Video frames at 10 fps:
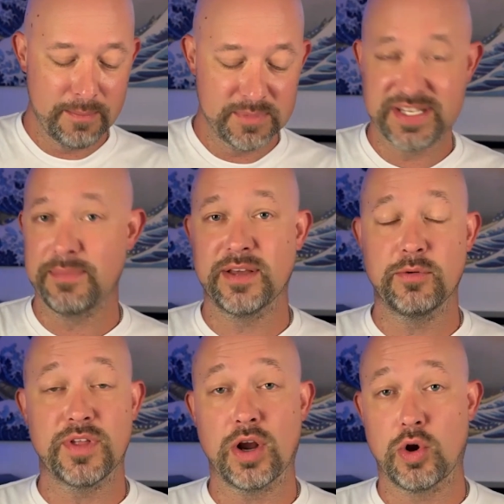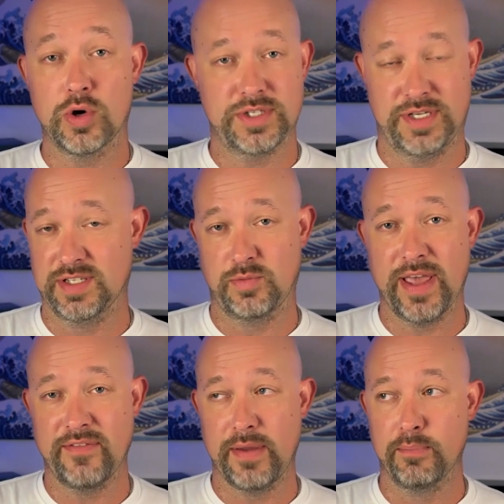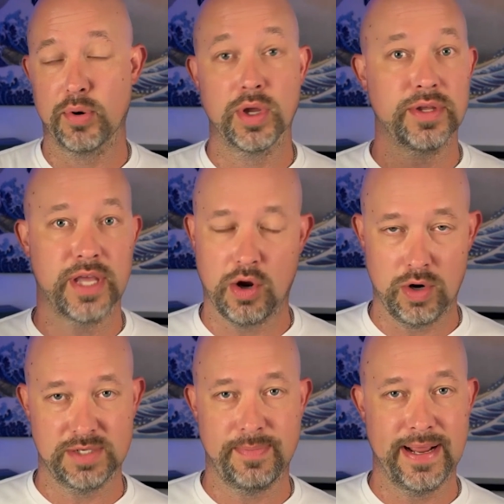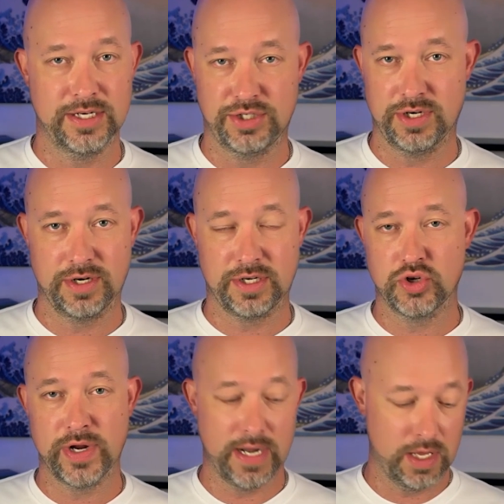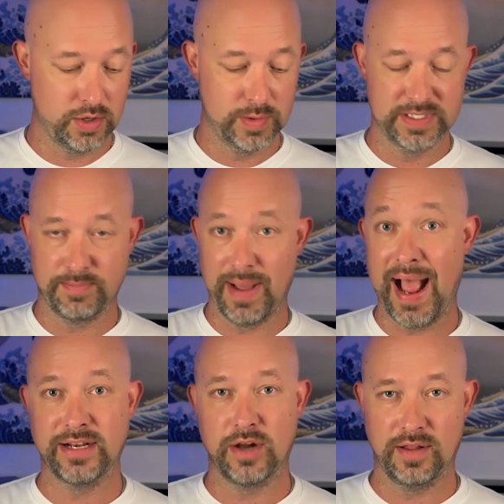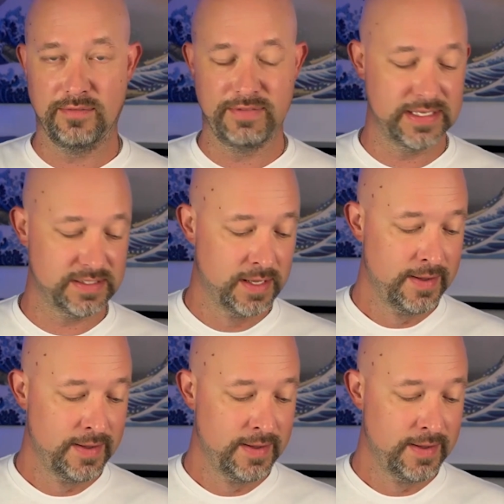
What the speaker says: Same thing with our courses. We have a brilliant course manager, Katrina, who is behind all of this.